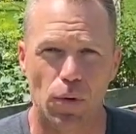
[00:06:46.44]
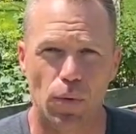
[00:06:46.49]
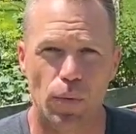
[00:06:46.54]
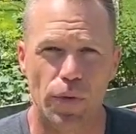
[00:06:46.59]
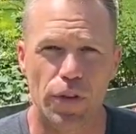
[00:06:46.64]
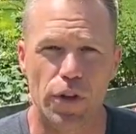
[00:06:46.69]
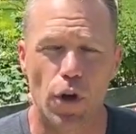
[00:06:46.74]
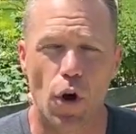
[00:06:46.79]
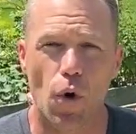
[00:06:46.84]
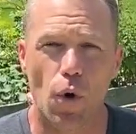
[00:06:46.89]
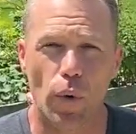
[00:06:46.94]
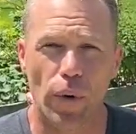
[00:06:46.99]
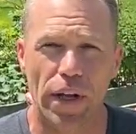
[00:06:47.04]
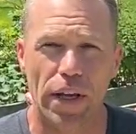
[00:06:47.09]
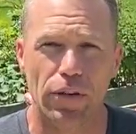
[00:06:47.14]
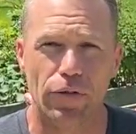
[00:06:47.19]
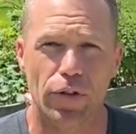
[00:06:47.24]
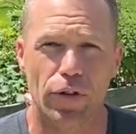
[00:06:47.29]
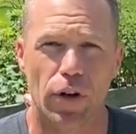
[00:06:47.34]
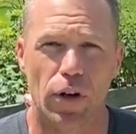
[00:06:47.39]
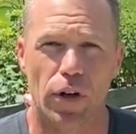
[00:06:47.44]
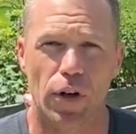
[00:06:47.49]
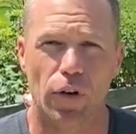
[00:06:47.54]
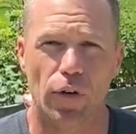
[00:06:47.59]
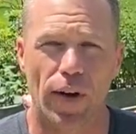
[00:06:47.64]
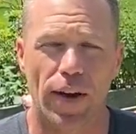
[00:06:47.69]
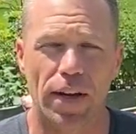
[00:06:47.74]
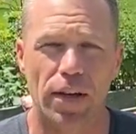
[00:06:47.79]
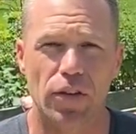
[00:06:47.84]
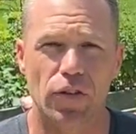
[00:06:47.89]
with the oat aphid on
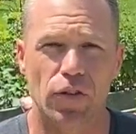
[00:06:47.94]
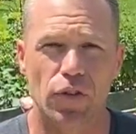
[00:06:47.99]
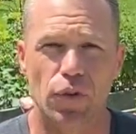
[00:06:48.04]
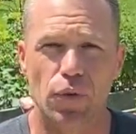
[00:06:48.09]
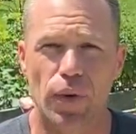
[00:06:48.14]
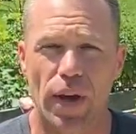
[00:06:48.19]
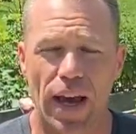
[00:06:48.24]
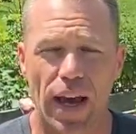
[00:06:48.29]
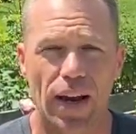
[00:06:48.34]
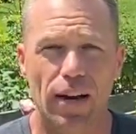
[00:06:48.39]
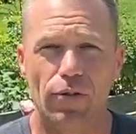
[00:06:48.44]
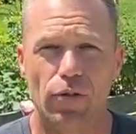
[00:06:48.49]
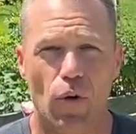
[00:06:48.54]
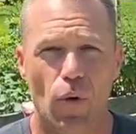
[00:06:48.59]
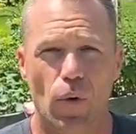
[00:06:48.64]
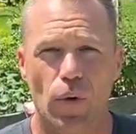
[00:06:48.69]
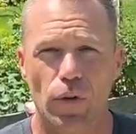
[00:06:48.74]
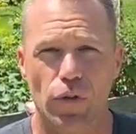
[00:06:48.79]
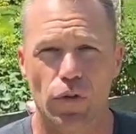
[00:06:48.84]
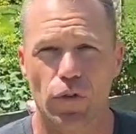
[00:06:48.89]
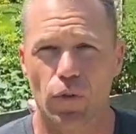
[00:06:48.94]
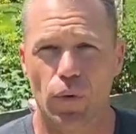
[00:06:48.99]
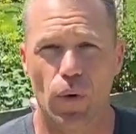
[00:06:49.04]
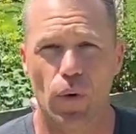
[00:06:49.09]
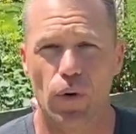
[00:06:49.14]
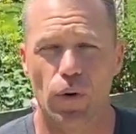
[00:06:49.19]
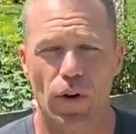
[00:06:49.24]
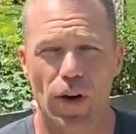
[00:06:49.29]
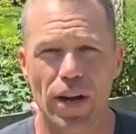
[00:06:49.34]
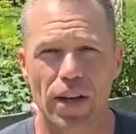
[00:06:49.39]
grains, you can, of course,
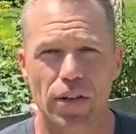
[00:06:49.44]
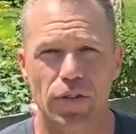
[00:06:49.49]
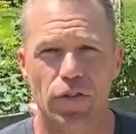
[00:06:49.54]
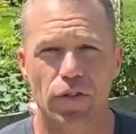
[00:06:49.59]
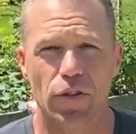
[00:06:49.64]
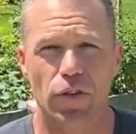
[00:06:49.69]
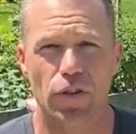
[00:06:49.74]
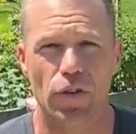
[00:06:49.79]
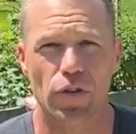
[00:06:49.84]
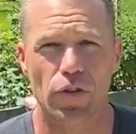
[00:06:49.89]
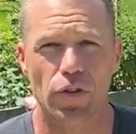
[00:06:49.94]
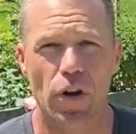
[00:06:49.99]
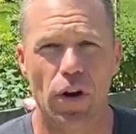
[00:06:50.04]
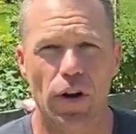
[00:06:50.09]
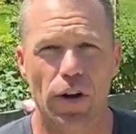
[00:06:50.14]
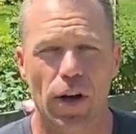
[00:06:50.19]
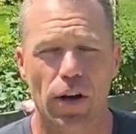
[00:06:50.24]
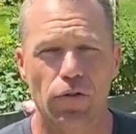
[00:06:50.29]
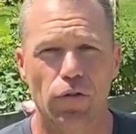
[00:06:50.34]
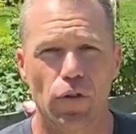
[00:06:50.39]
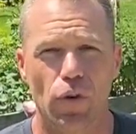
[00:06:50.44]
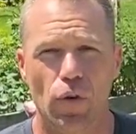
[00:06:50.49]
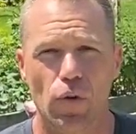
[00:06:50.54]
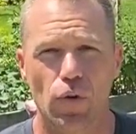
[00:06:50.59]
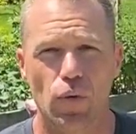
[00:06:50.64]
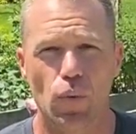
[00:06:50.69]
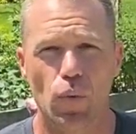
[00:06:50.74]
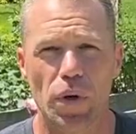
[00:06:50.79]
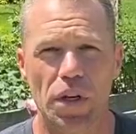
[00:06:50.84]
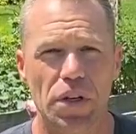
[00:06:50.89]
grow grains in your yard. I've
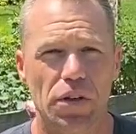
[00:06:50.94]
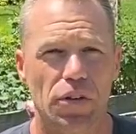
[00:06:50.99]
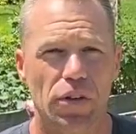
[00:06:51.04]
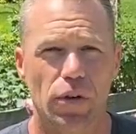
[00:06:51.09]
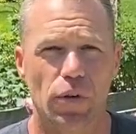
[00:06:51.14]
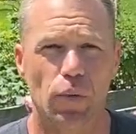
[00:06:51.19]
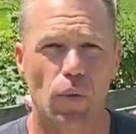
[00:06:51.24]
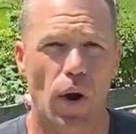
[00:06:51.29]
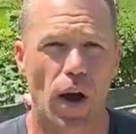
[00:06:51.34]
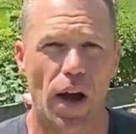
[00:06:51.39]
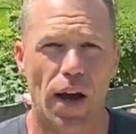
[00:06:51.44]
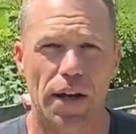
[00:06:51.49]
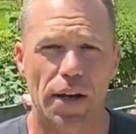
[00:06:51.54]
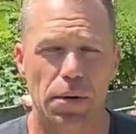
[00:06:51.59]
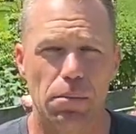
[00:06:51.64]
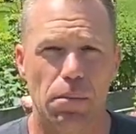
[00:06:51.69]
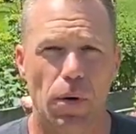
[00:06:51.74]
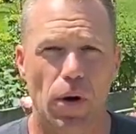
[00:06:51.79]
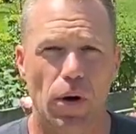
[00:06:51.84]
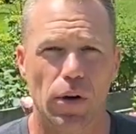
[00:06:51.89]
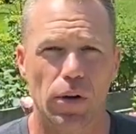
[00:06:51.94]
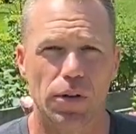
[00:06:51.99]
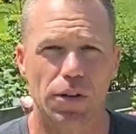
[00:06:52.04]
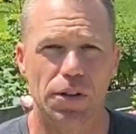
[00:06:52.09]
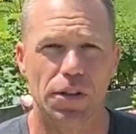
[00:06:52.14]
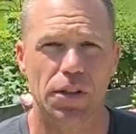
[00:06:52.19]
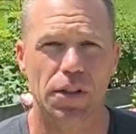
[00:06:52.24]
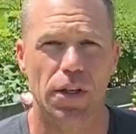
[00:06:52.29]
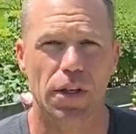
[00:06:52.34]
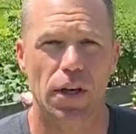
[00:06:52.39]
grown wheat and rye and
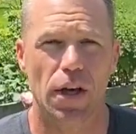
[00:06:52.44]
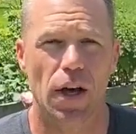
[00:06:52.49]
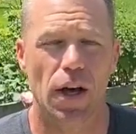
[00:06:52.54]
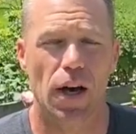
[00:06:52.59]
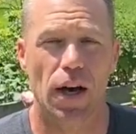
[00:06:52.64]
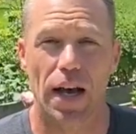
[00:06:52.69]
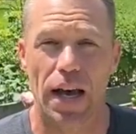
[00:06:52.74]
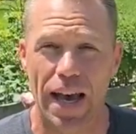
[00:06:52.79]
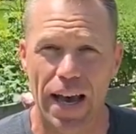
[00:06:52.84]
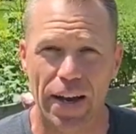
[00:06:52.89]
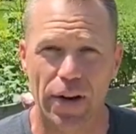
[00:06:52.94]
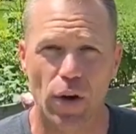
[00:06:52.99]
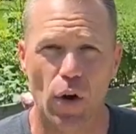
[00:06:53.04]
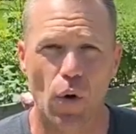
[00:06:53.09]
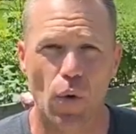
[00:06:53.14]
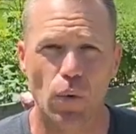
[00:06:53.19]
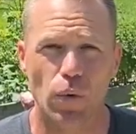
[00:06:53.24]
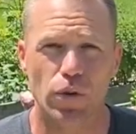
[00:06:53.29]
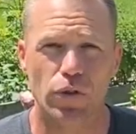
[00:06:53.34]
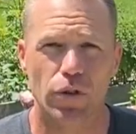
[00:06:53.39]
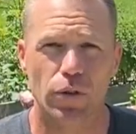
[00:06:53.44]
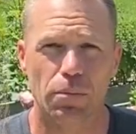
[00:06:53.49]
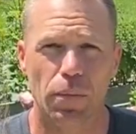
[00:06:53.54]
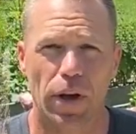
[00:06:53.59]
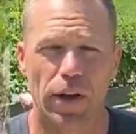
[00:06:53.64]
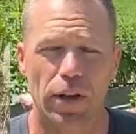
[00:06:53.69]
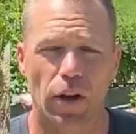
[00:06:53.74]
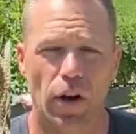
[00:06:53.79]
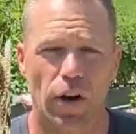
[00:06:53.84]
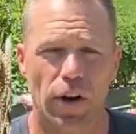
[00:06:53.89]
barley and oats in
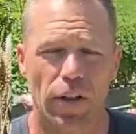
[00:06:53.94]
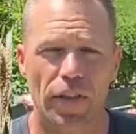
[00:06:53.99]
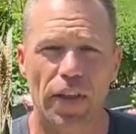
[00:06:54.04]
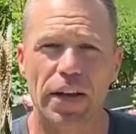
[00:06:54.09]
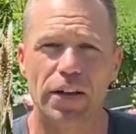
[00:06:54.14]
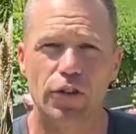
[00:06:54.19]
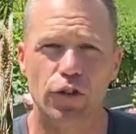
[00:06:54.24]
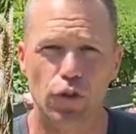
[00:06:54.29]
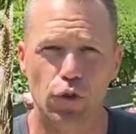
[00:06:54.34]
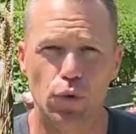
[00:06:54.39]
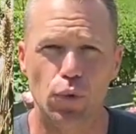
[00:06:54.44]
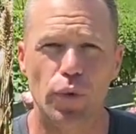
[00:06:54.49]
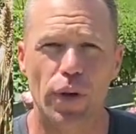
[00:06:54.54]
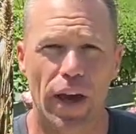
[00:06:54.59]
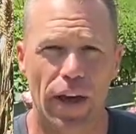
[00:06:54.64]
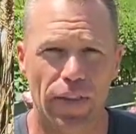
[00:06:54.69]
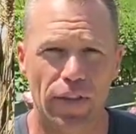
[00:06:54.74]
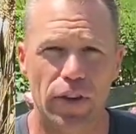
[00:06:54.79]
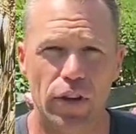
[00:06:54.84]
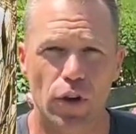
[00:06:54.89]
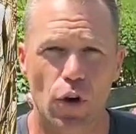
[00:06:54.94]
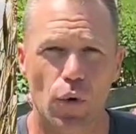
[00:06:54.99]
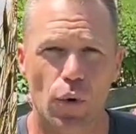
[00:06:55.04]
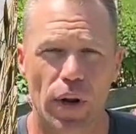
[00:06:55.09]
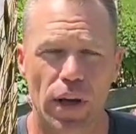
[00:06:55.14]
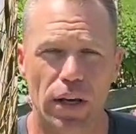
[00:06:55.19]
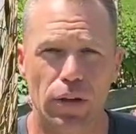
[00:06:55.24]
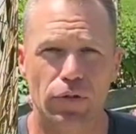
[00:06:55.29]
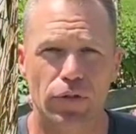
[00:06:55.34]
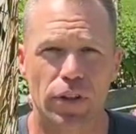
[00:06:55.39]
my yard, and they do get the
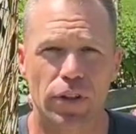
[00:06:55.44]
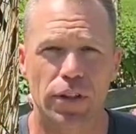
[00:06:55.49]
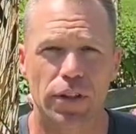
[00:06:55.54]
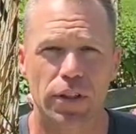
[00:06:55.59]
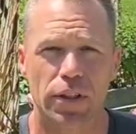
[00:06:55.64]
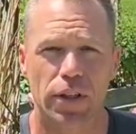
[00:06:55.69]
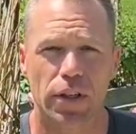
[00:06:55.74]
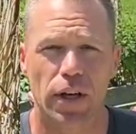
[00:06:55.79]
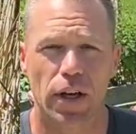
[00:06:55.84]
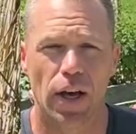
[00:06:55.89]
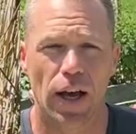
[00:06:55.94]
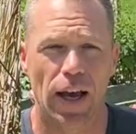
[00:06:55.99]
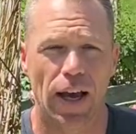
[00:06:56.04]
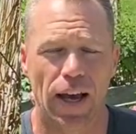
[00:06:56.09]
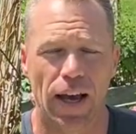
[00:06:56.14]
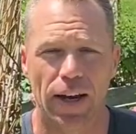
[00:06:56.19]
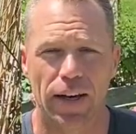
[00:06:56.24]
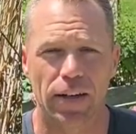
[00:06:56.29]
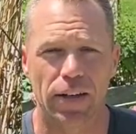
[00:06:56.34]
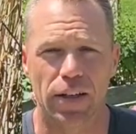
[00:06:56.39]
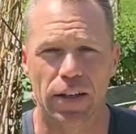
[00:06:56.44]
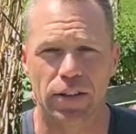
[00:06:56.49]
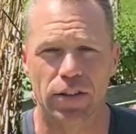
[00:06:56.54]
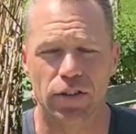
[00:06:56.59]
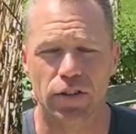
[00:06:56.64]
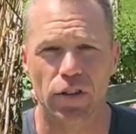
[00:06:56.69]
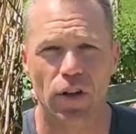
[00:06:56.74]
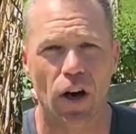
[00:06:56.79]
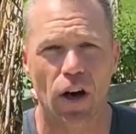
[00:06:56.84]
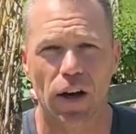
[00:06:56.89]
oat aphid. And
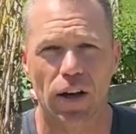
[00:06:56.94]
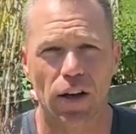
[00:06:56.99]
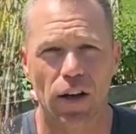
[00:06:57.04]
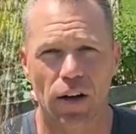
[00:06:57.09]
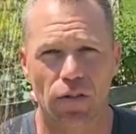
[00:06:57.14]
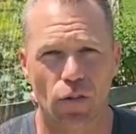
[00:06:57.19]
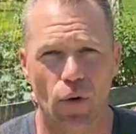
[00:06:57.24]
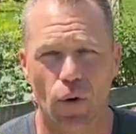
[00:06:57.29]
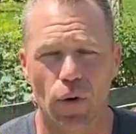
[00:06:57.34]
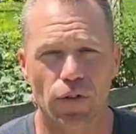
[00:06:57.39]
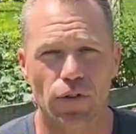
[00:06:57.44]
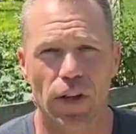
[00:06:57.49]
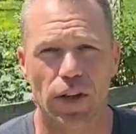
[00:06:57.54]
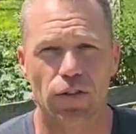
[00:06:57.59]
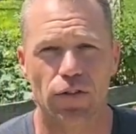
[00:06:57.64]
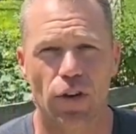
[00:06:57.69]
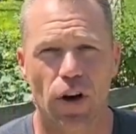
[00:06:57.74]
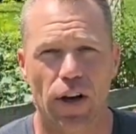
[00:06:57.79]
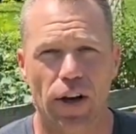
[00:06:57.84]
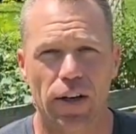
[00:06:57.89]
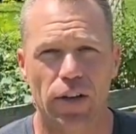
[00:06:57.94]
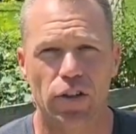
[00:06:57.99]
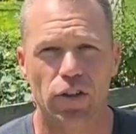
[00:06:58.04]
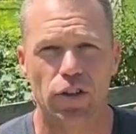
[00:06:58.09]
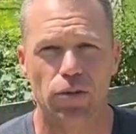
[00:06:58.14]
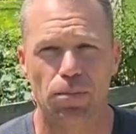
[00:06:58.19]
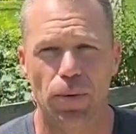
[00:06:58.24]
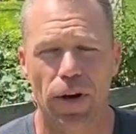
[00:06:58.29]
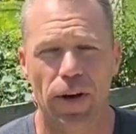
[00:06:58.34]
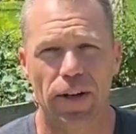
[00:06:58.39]
it's not, of course, that's not going to
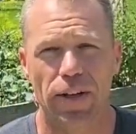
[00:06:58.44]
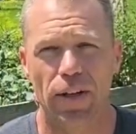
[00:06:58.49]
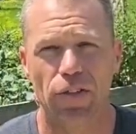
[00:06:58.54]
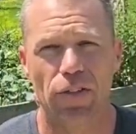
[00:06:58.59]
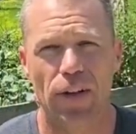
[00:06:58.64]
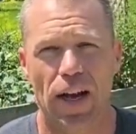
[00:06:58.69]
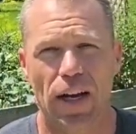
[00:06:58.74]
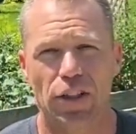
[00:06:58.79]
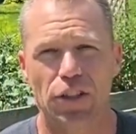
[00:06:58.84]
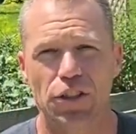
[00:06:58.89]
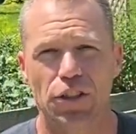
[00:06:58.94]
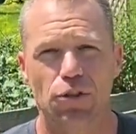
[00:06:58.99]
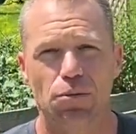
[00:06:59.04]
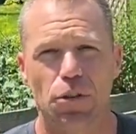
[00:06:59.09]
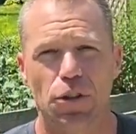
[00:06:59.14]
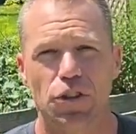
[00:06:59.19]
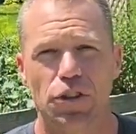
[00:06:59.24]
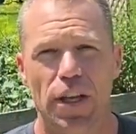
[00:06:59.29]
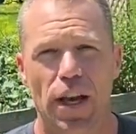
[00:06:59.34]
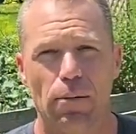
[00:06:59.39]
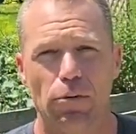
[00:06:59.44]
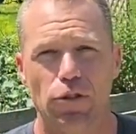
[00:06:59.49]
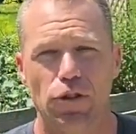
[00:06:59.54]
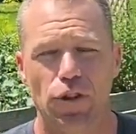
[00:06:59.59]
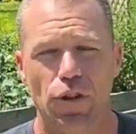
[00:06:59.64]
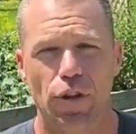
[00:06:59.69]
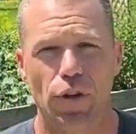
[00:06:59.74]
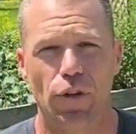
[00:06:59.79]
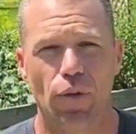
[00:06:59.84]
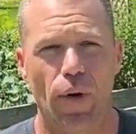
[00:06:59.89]
spread. It doesn't actually do much damage
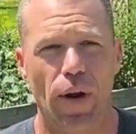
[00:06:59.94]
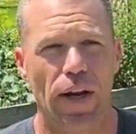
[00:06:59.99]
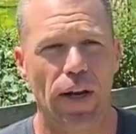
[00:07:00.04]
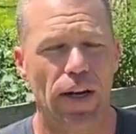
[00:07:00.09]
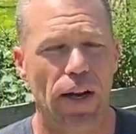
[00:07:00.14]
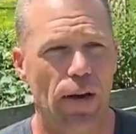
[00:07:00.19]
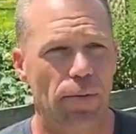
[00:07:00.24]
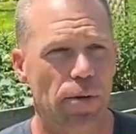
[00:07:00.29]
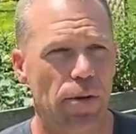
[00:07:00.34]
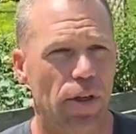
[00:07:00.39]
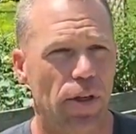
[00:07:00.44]
to the grain. I mean,